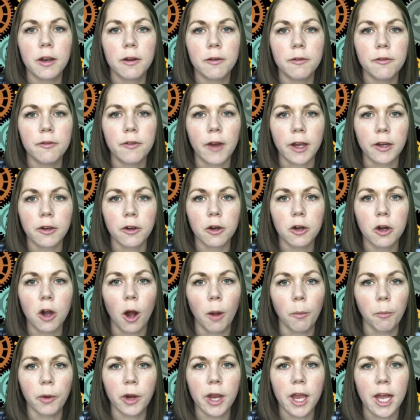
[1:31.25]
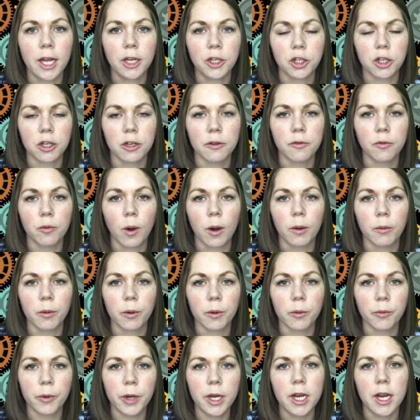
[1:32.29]
affect our comprehension of what we're
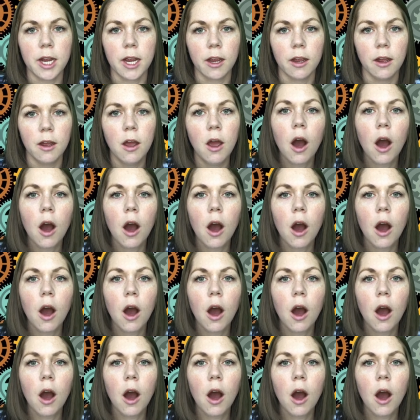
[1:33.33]
reading.